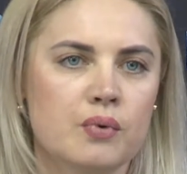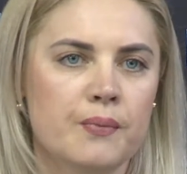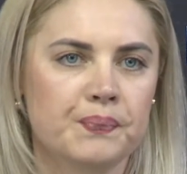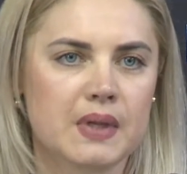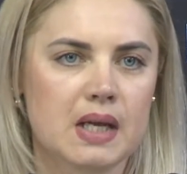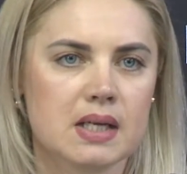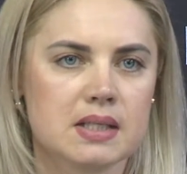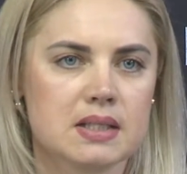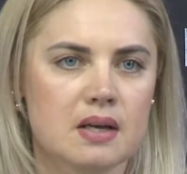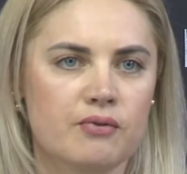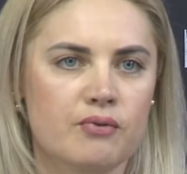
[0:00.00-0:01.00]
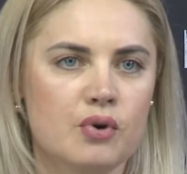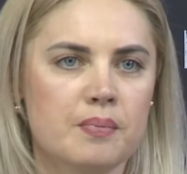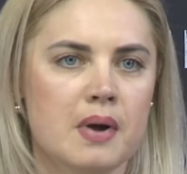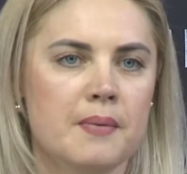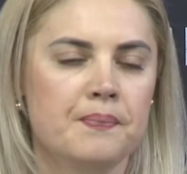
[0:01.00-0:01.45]
are
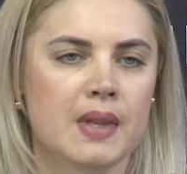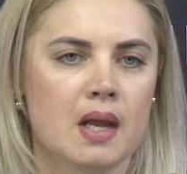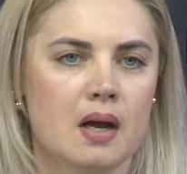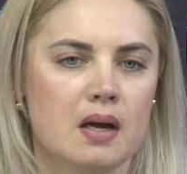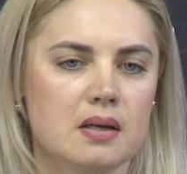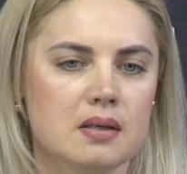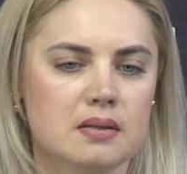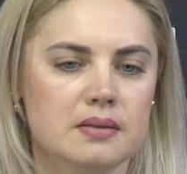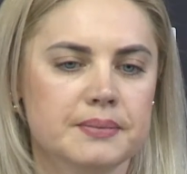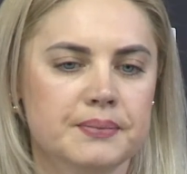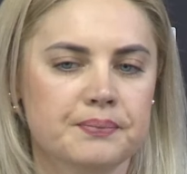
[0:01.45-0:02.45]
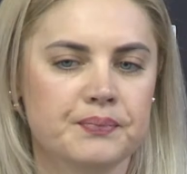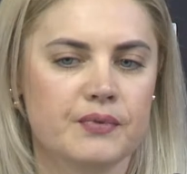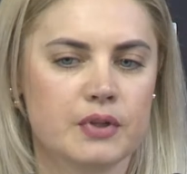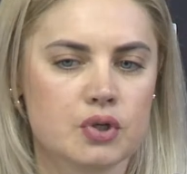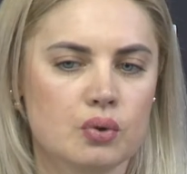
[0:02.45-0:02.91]
under guardianship and
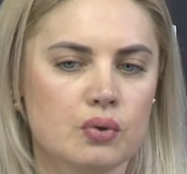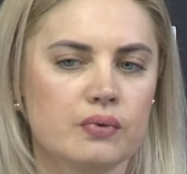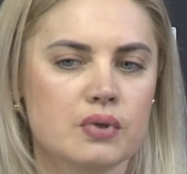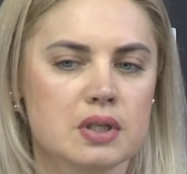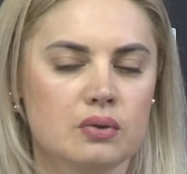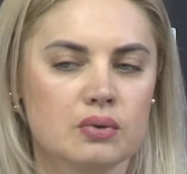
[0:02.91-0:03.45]
care.